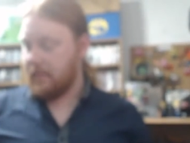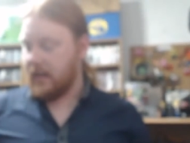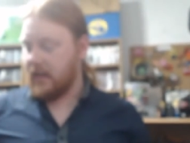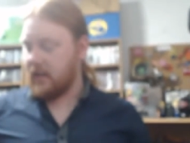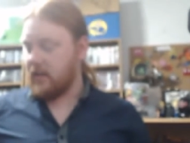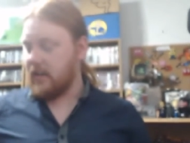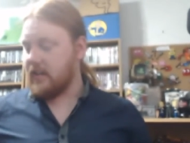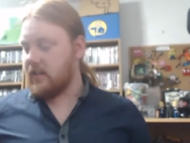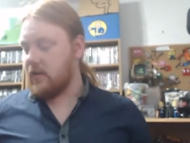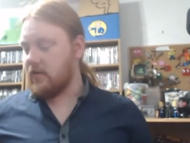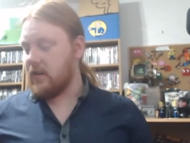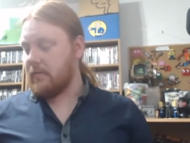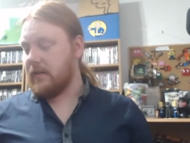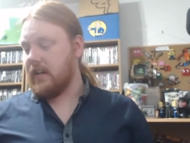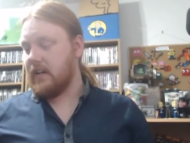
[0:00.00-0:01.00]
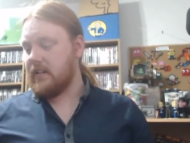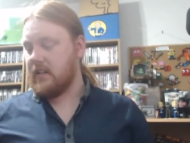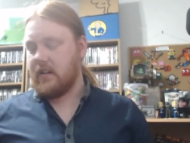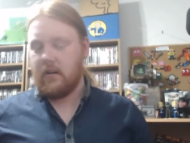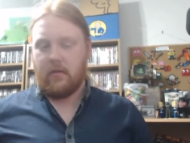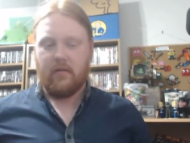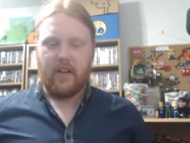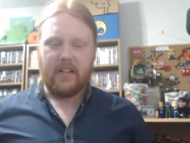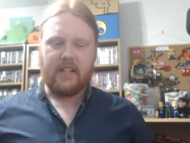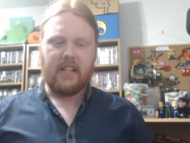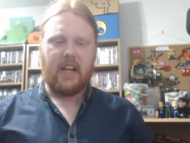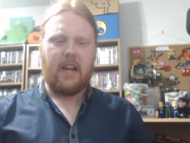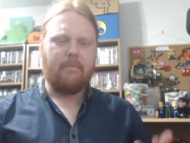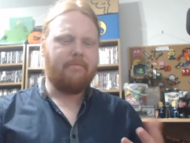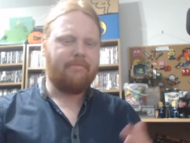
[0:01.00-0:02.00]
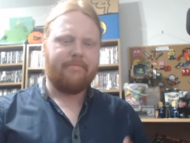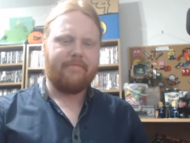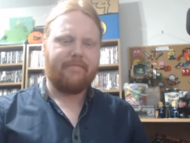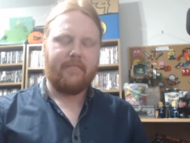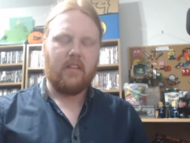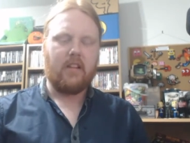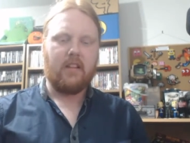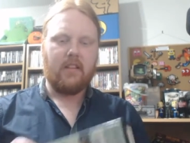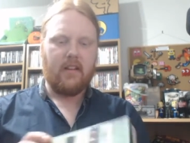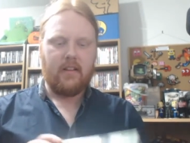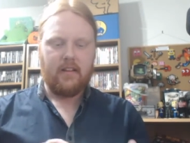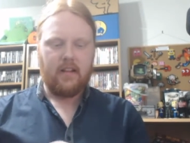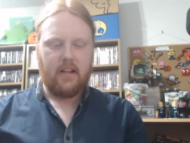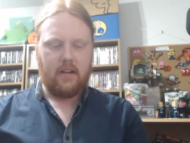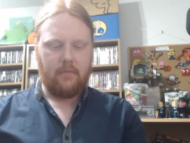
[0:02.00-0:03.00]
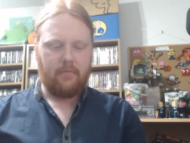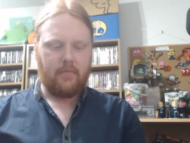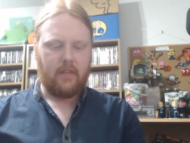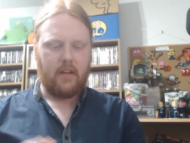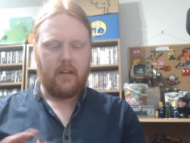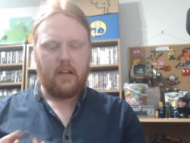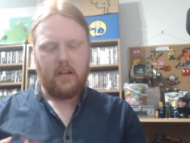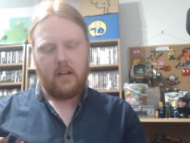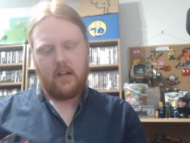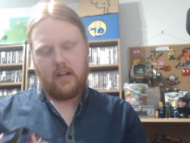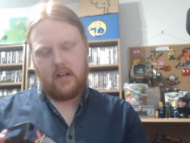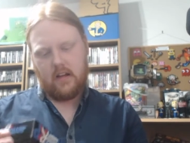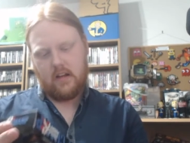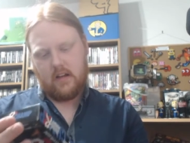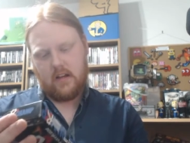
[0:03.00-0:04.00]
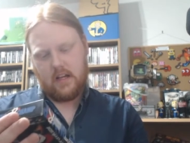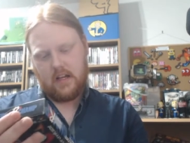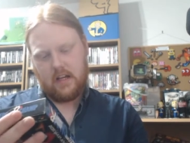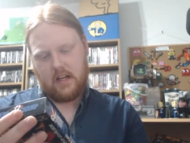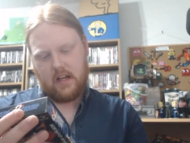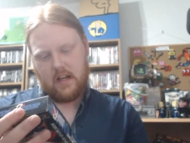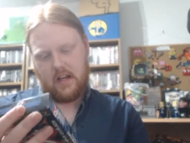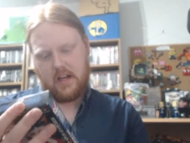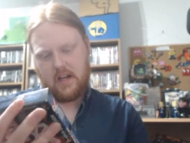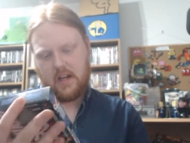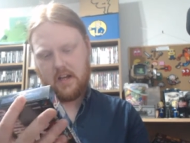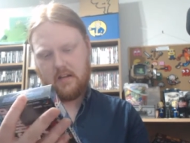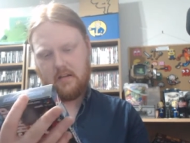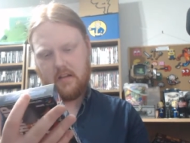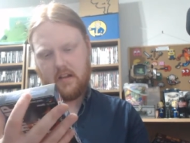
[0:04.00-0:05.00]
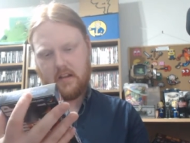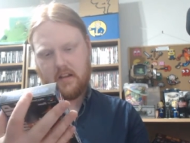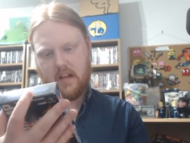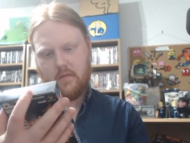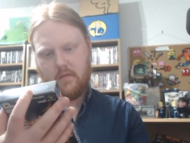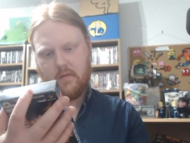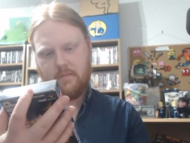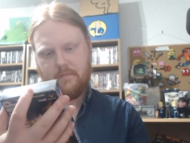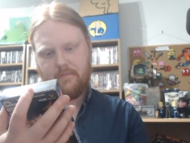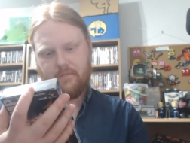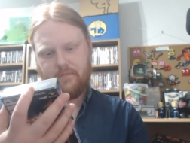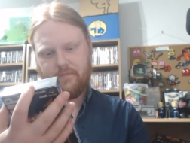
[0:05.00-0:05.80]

mean, you don't need to know Japanese to know a racing game, do you? There's that one.